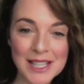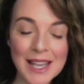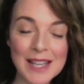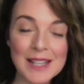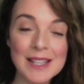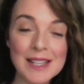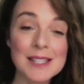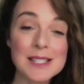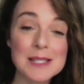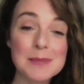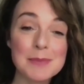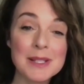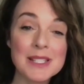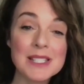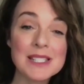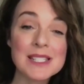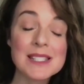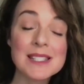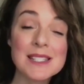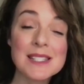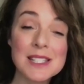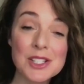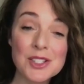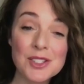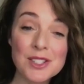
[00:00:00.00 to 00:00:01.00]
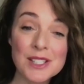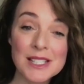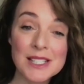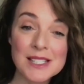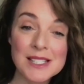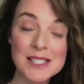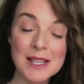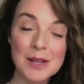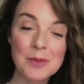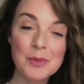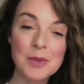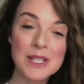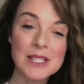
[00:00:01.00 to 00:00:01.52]
and it has been a series
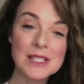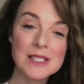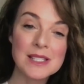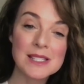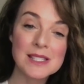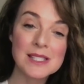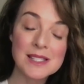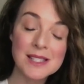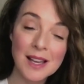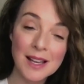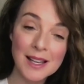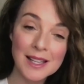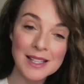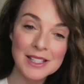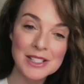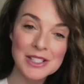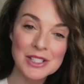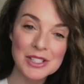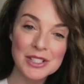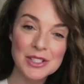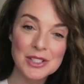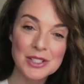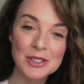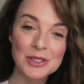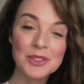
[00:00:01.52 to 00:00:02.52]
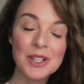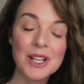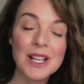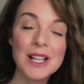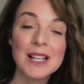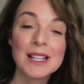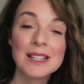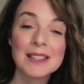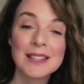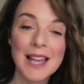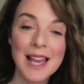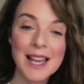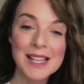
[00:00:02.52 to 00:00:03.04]
that we decided to do
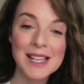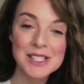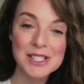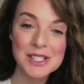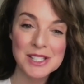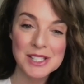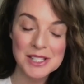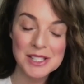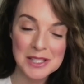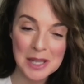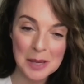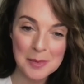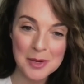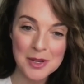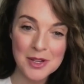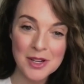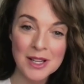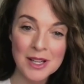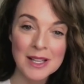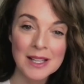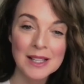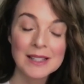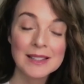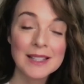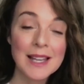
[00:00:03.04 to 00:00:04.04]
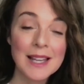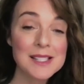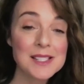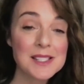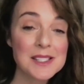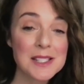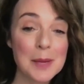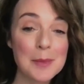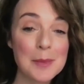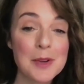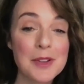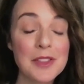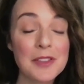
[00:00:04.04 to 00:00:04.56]
last summer. Last
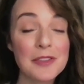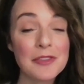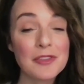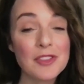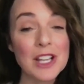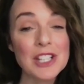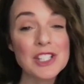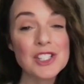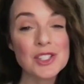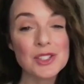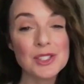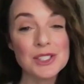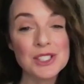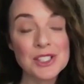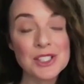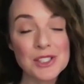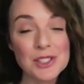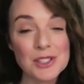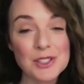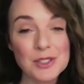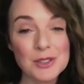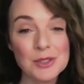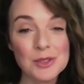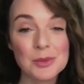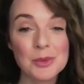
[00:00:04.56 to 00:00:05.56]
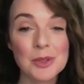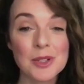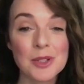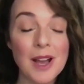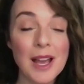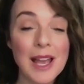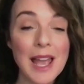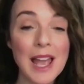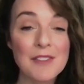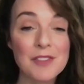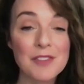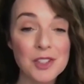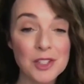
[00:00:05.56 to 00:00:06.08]
summer, the French Institute, where
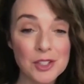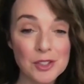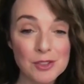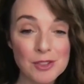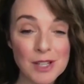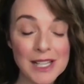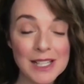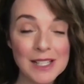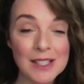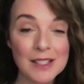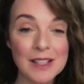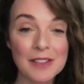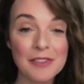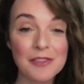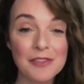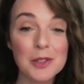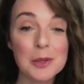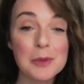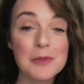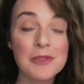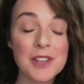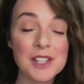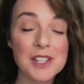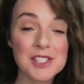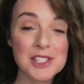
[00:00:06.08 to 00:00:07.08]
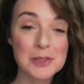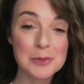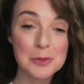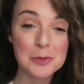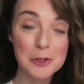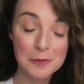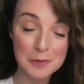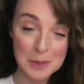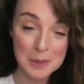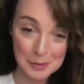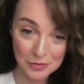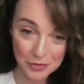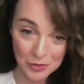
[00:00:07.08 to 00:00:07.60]
I have curated a film festival
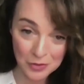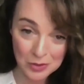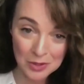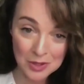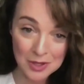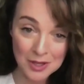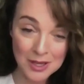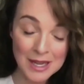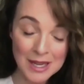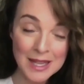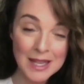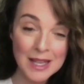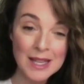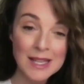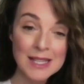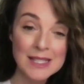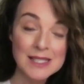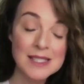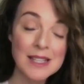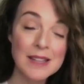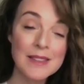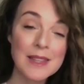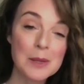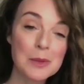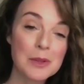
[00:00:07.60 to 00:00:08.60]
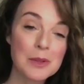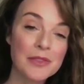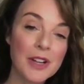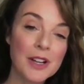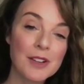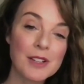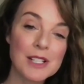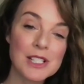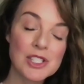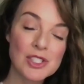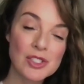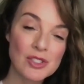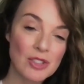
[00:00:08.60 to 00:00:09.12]
before, said they were
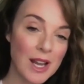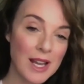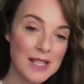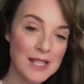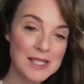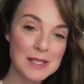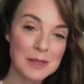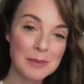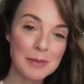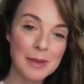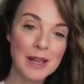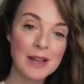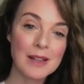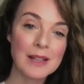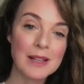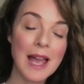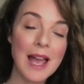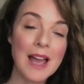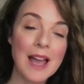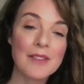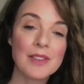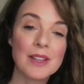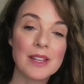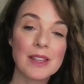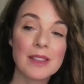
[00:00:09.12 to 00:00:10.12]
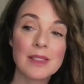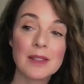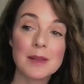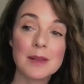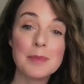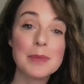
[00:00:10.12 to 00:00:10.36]
very stressed about having the